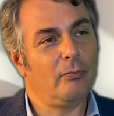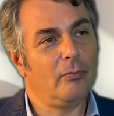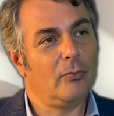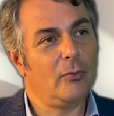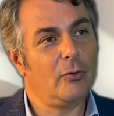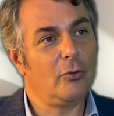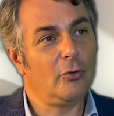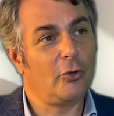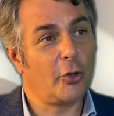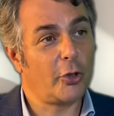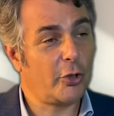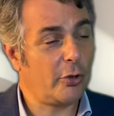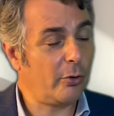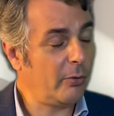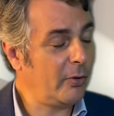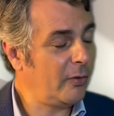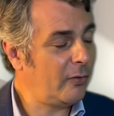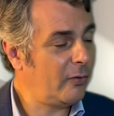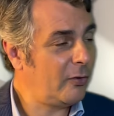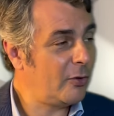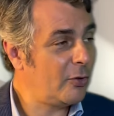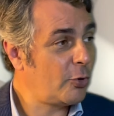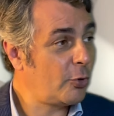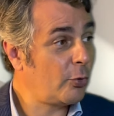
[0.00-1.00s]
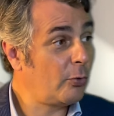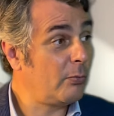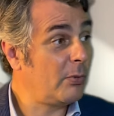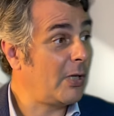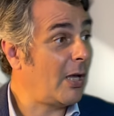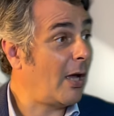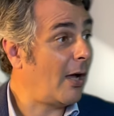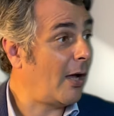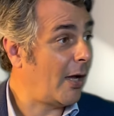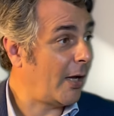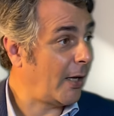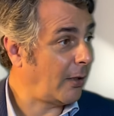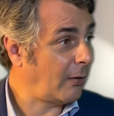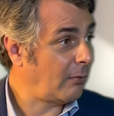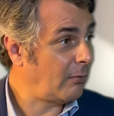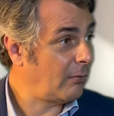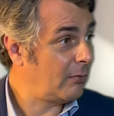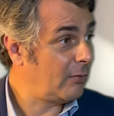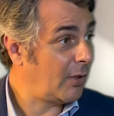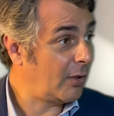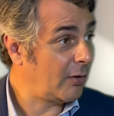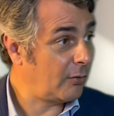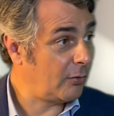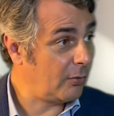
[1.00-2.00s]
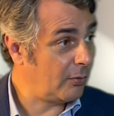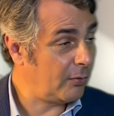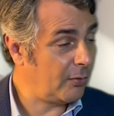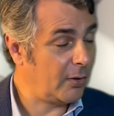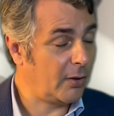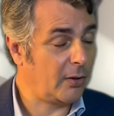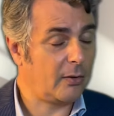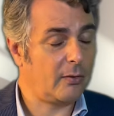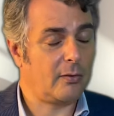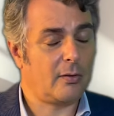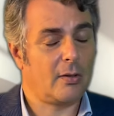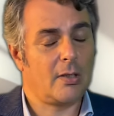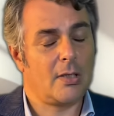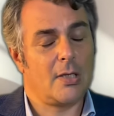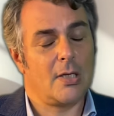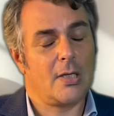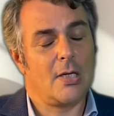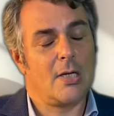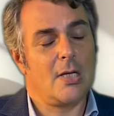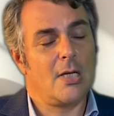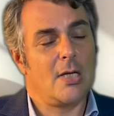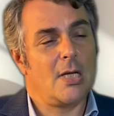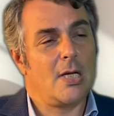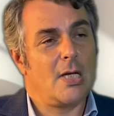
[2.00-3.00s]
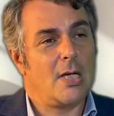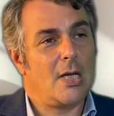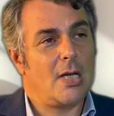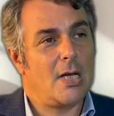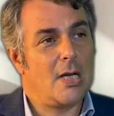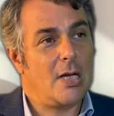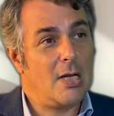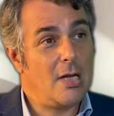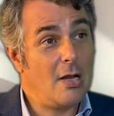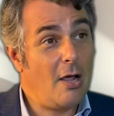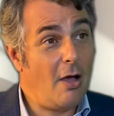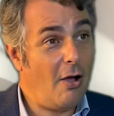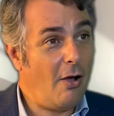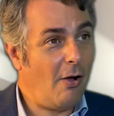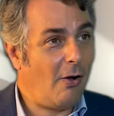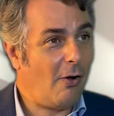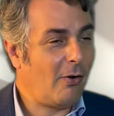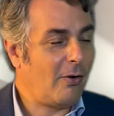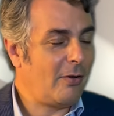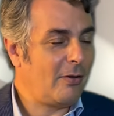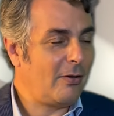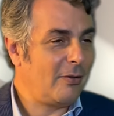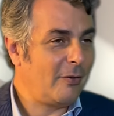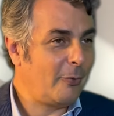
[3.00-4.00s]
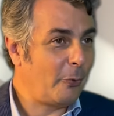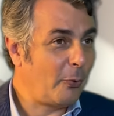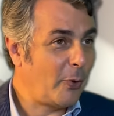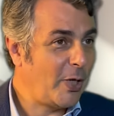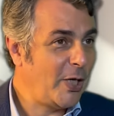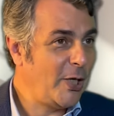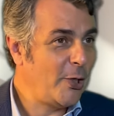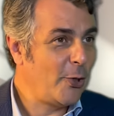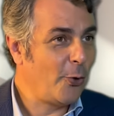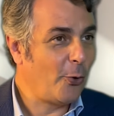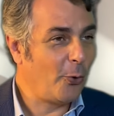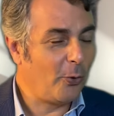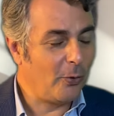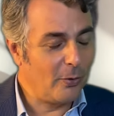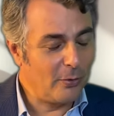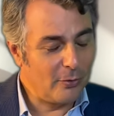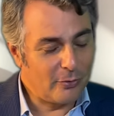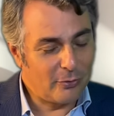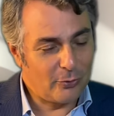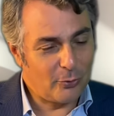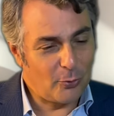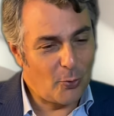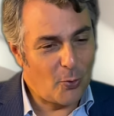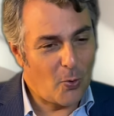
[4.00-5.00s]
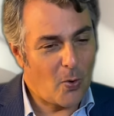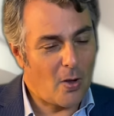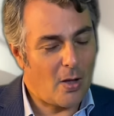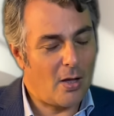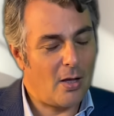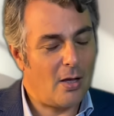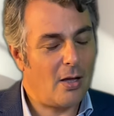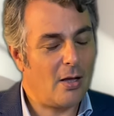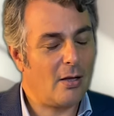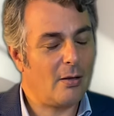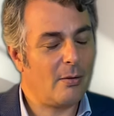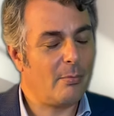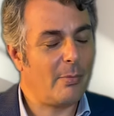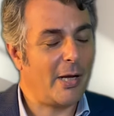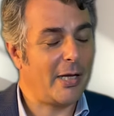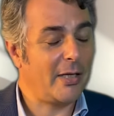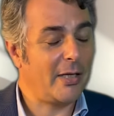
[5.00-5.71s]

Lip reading: the currency should be high. That's the thing. Now, we know also by